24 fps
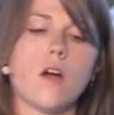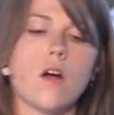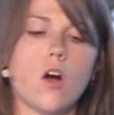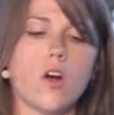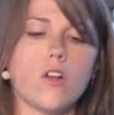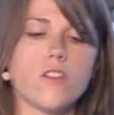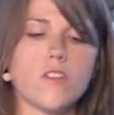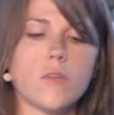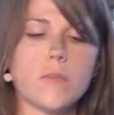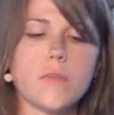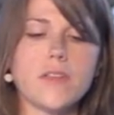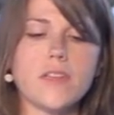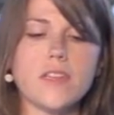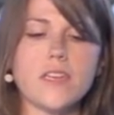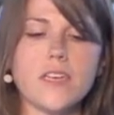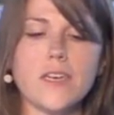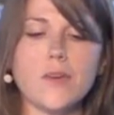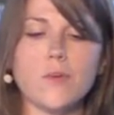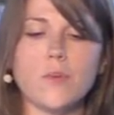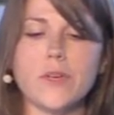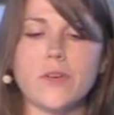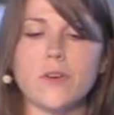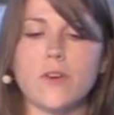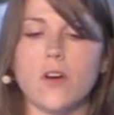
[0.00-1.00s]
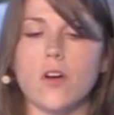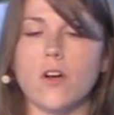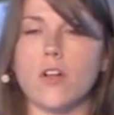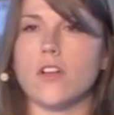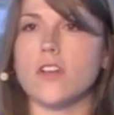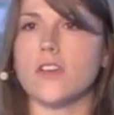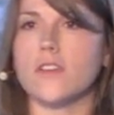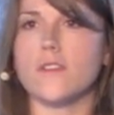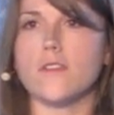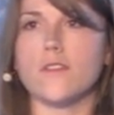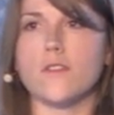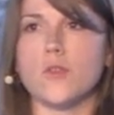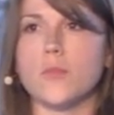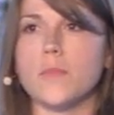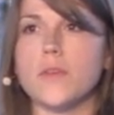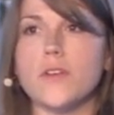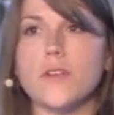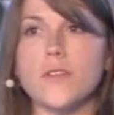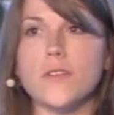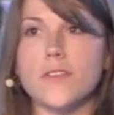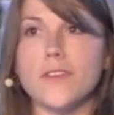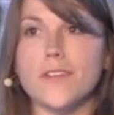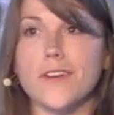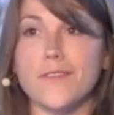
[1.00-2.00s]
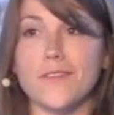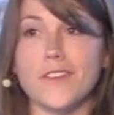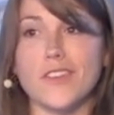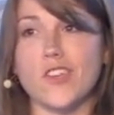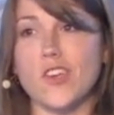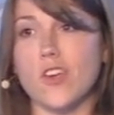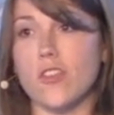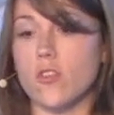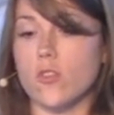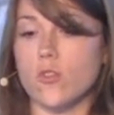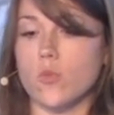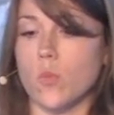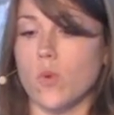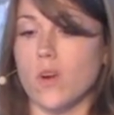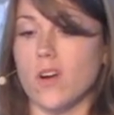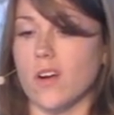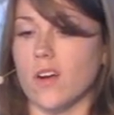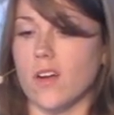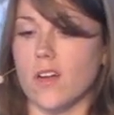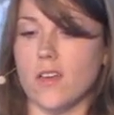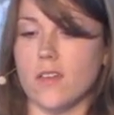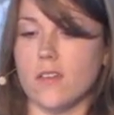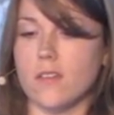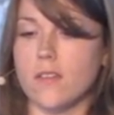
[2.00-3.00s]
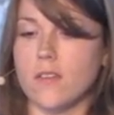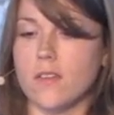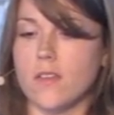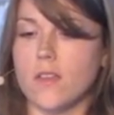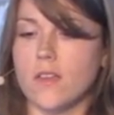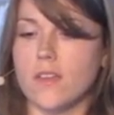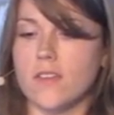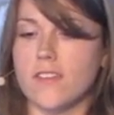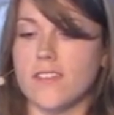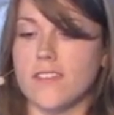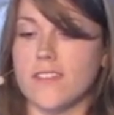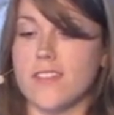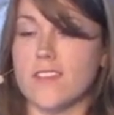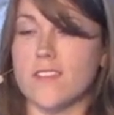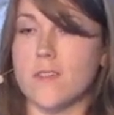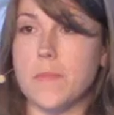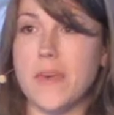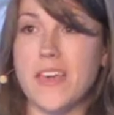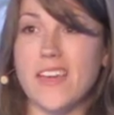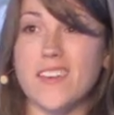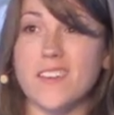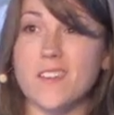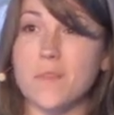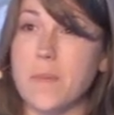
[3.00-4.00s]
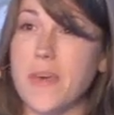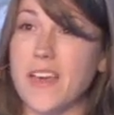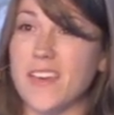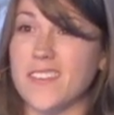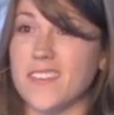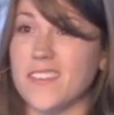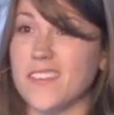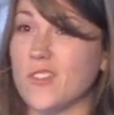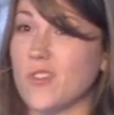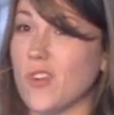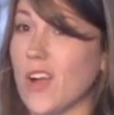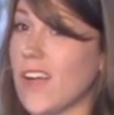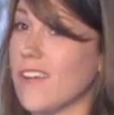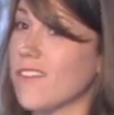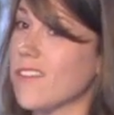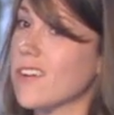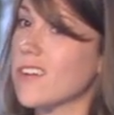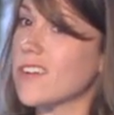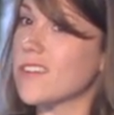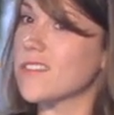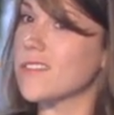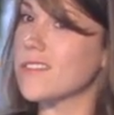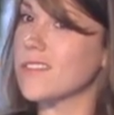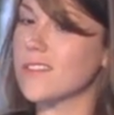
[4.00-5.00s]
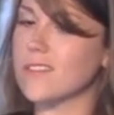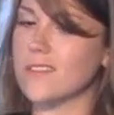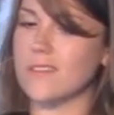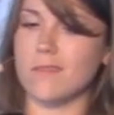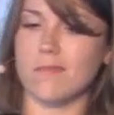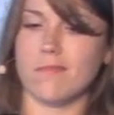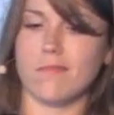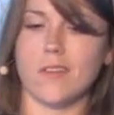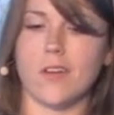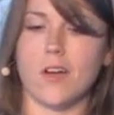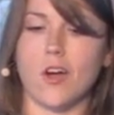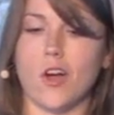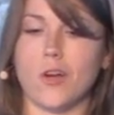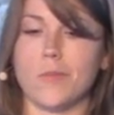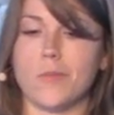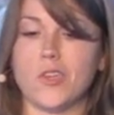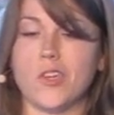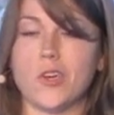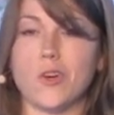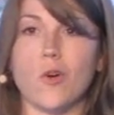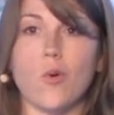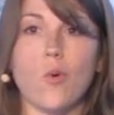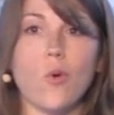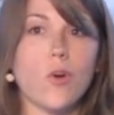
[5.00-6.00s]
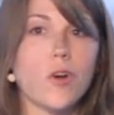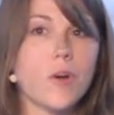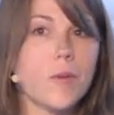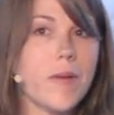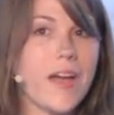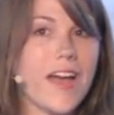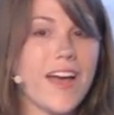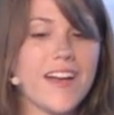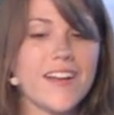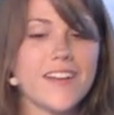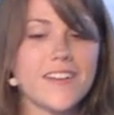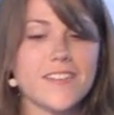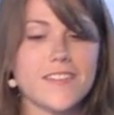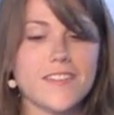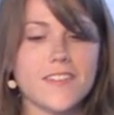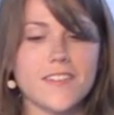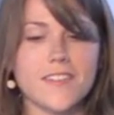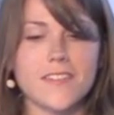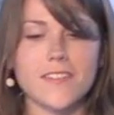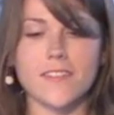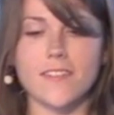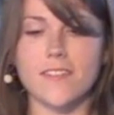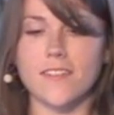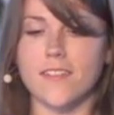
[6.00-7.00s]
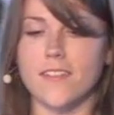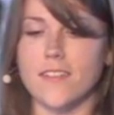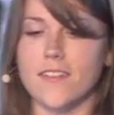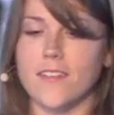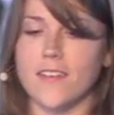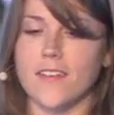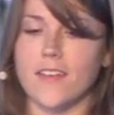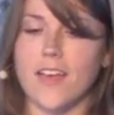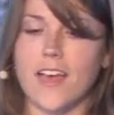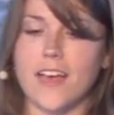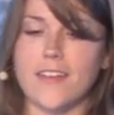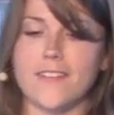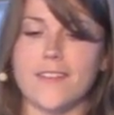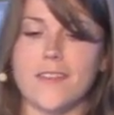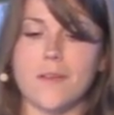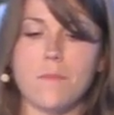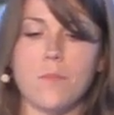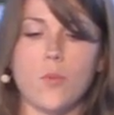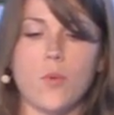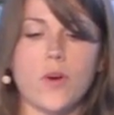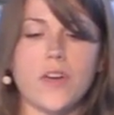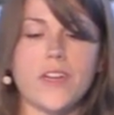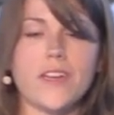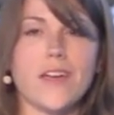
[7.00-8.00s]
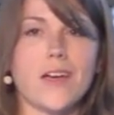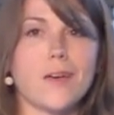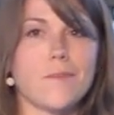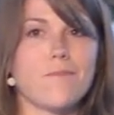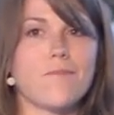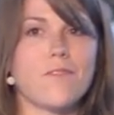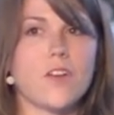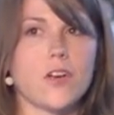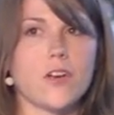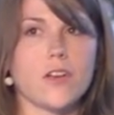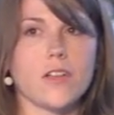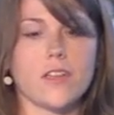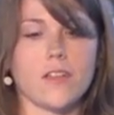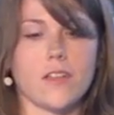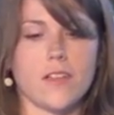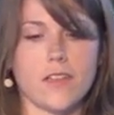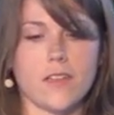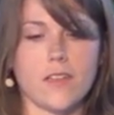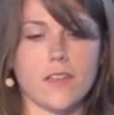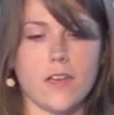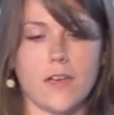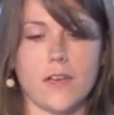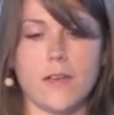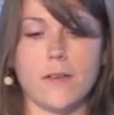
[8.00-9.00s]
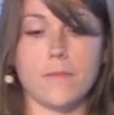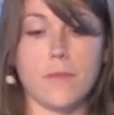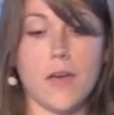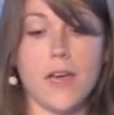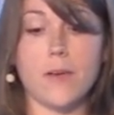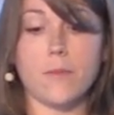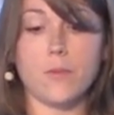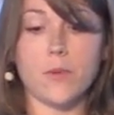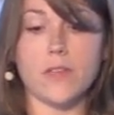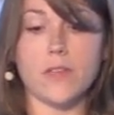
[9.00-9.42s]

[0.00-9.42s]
Ultimately, we are all consumers of each other's work. Does this make us backseat drivers, armchair quarterbacks? At some point, I